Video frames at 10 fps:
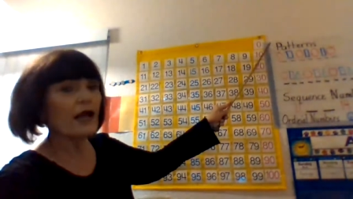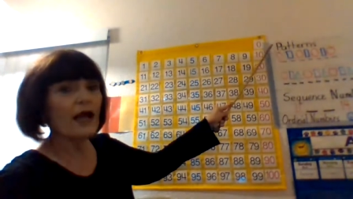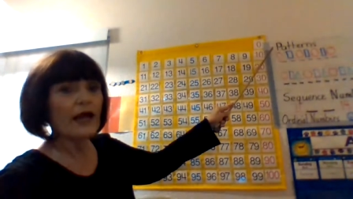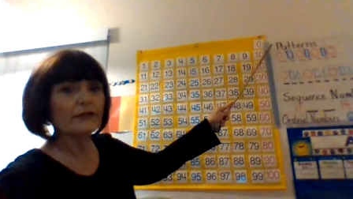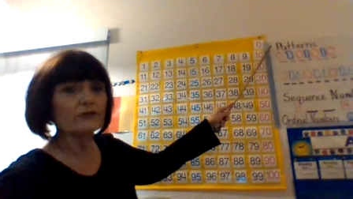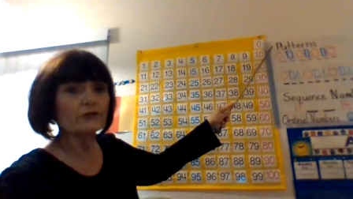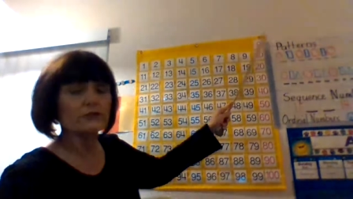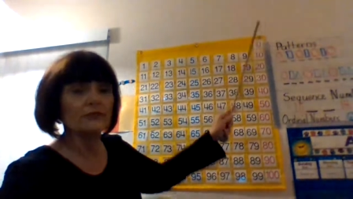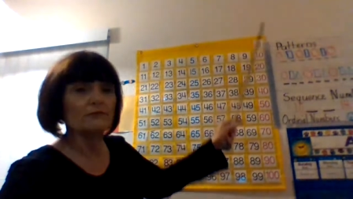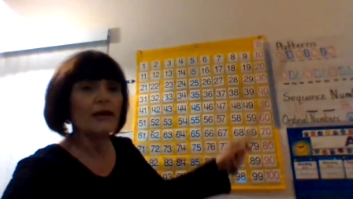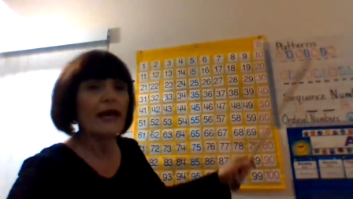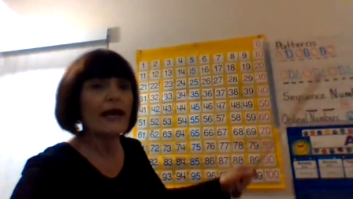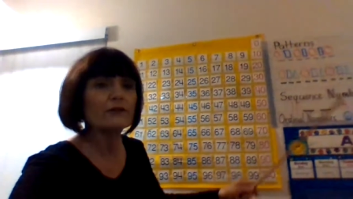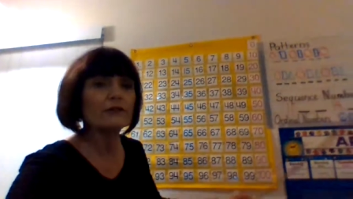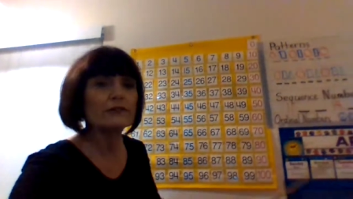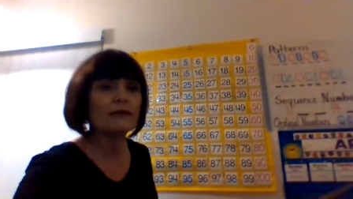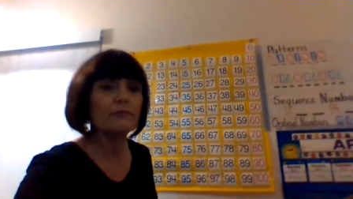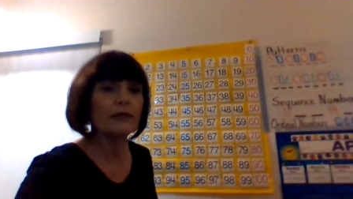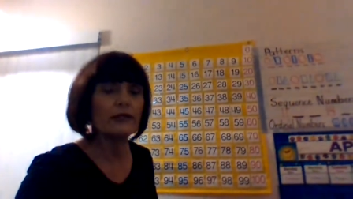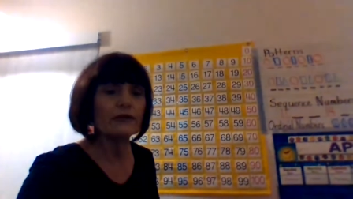I drew some patterns
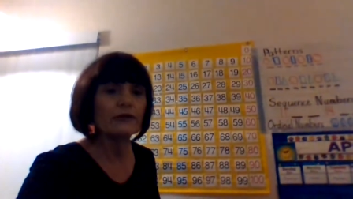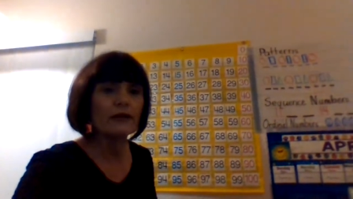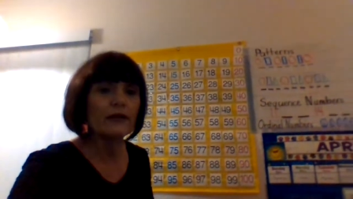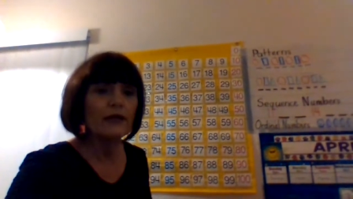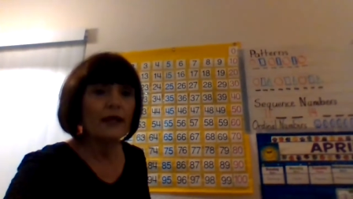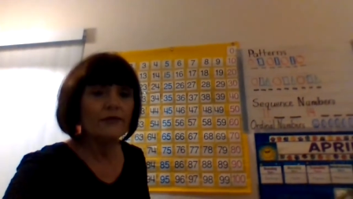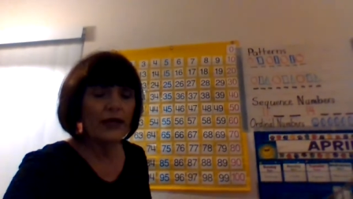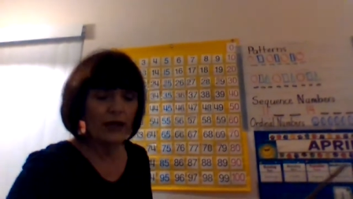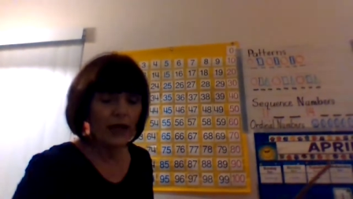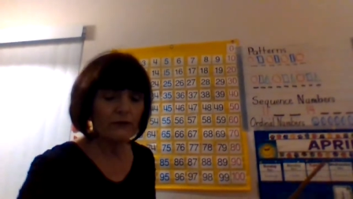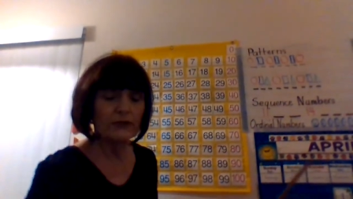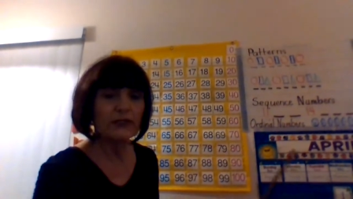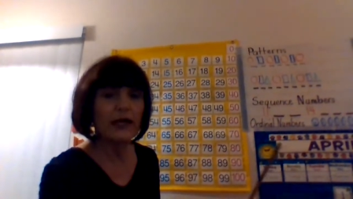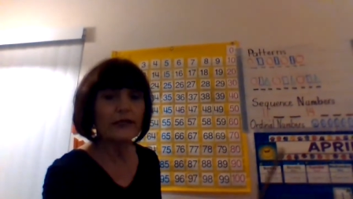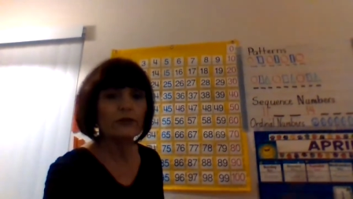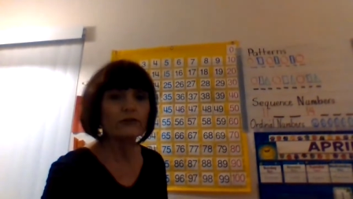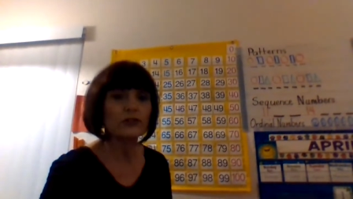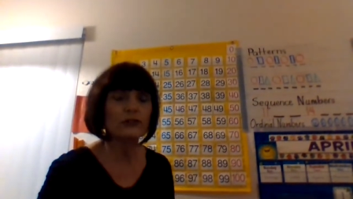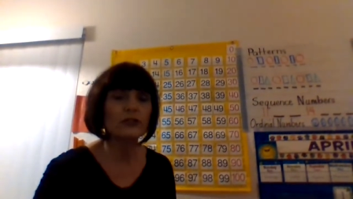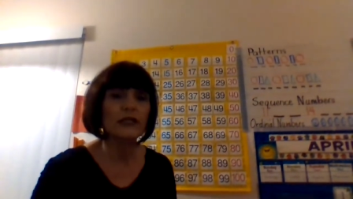up here that I would like you
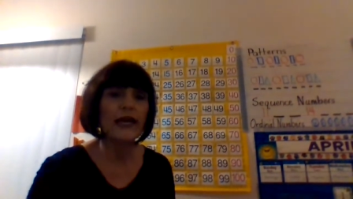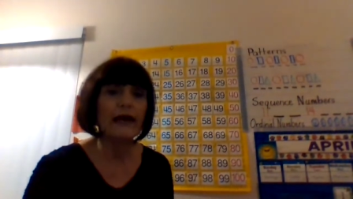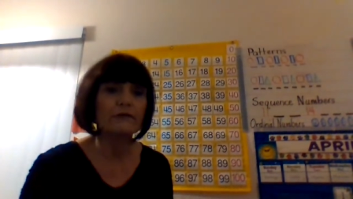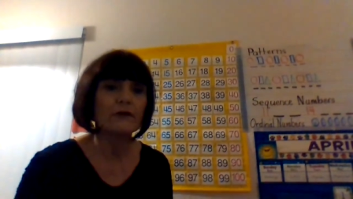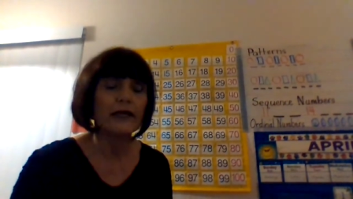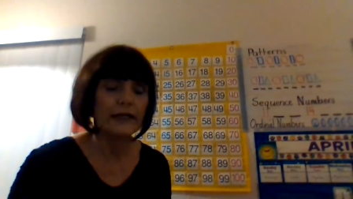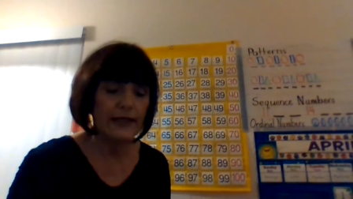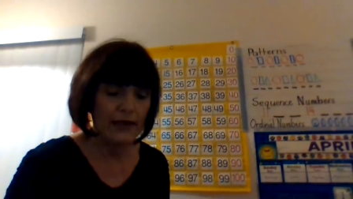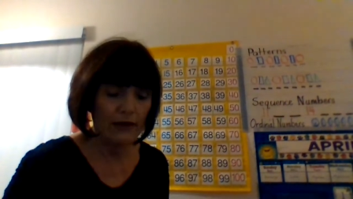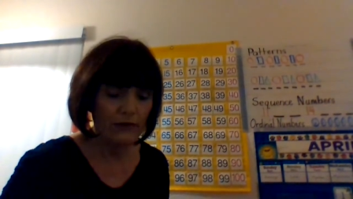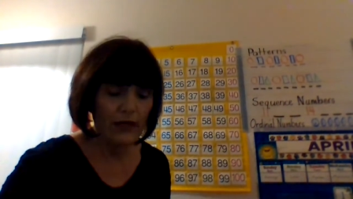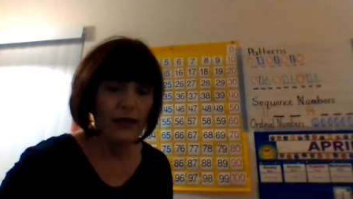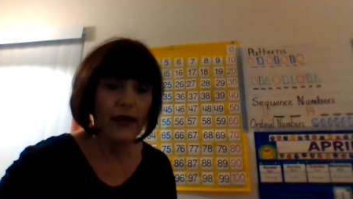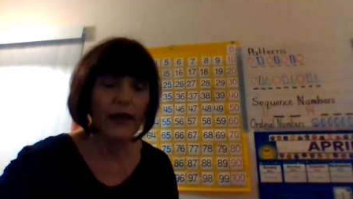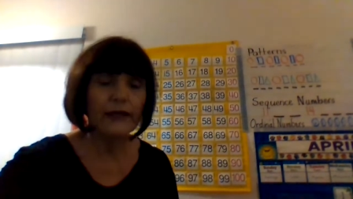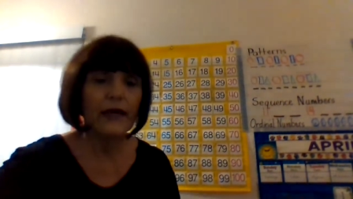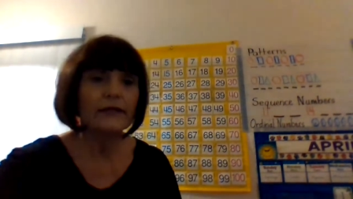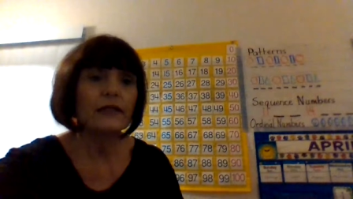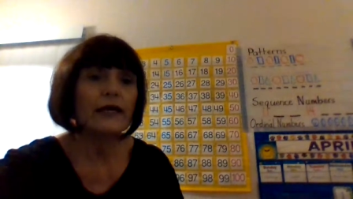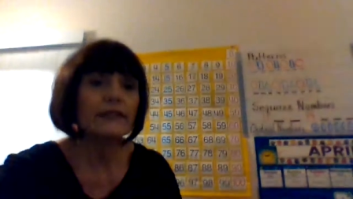to look at right now, and
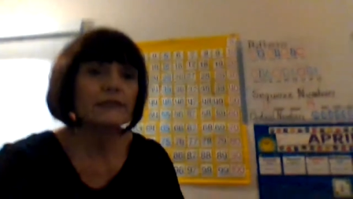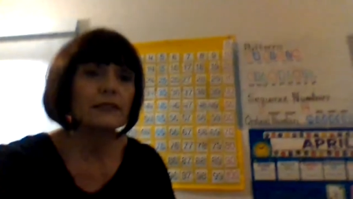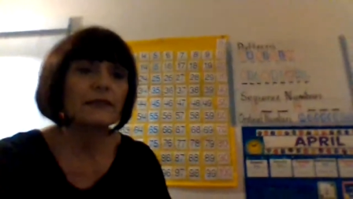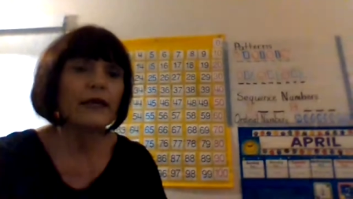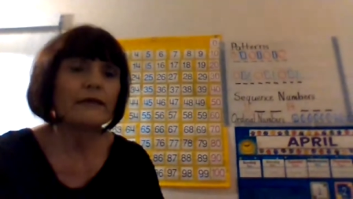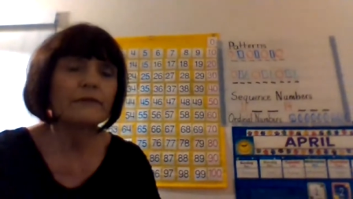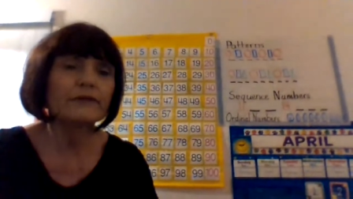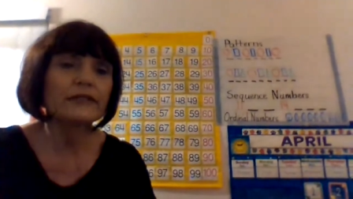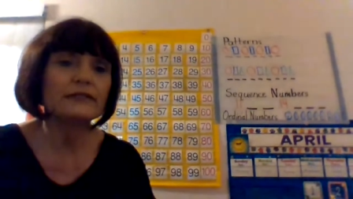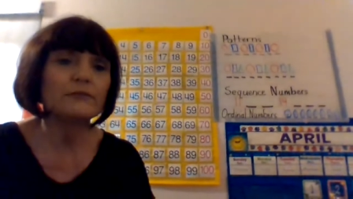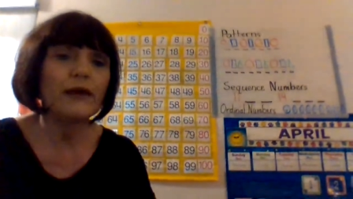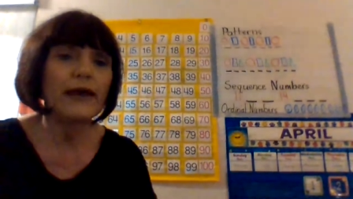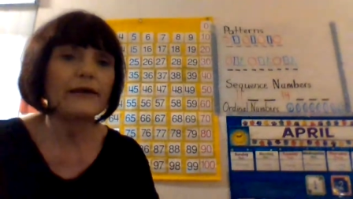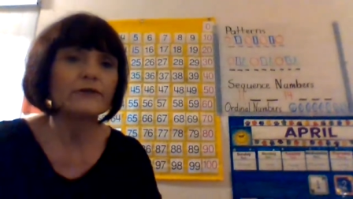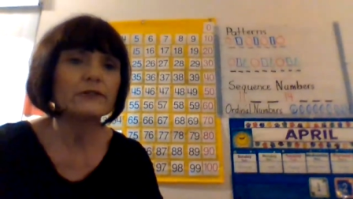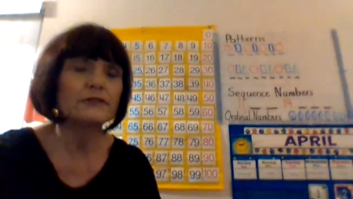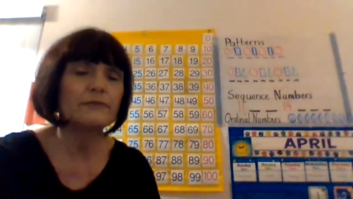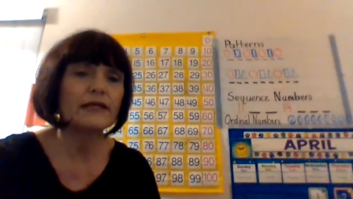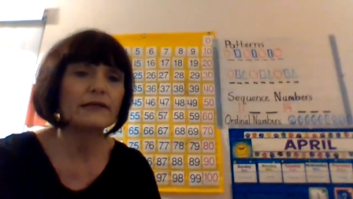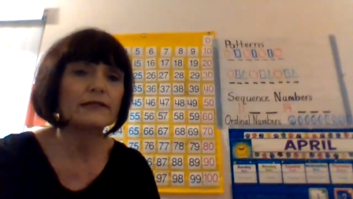I'd like to label these patterns
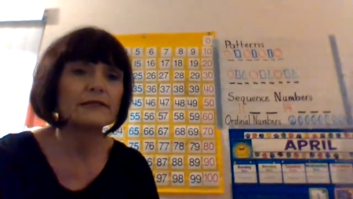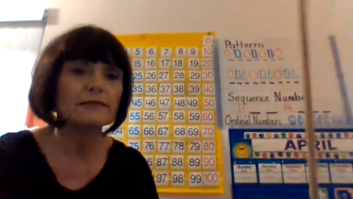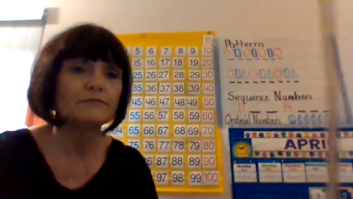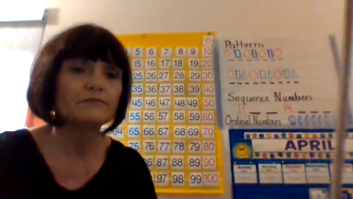because